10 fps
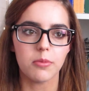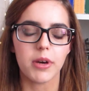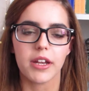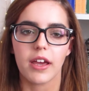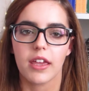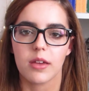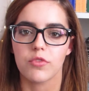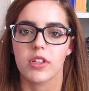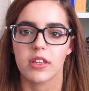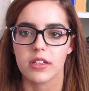but I am
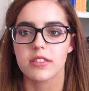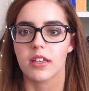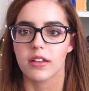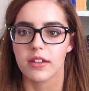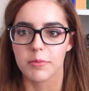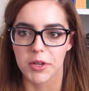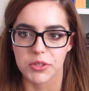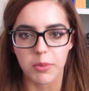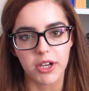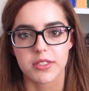really excited about
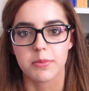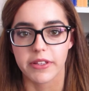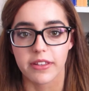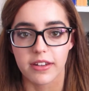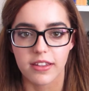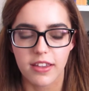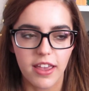the possibility.